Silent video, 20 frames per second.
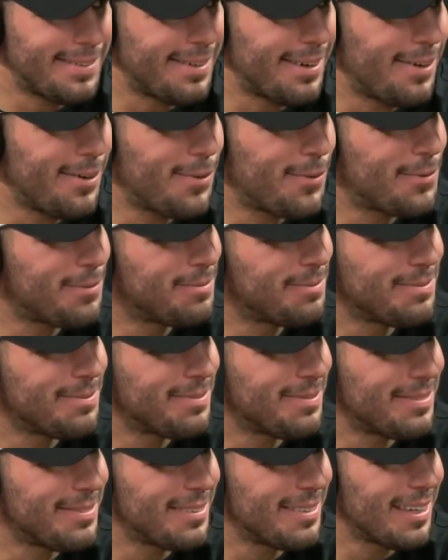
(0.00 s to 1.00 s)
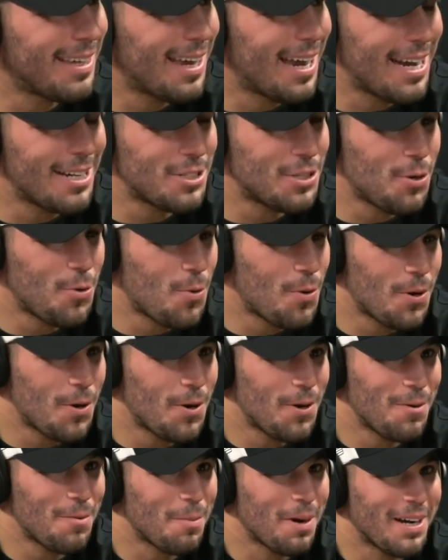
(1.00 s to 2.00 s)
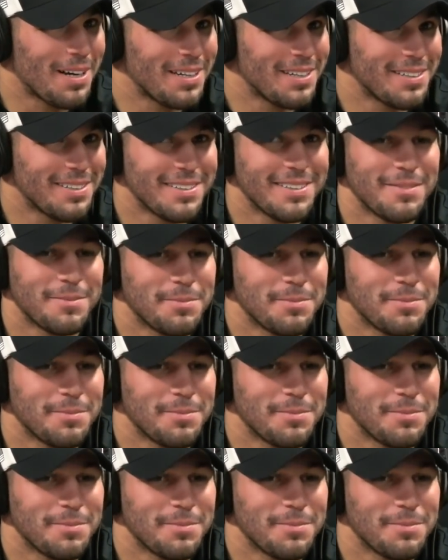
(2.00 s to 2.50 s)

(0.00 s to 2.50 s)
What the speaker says: no, I actually don't want to hurt nobody.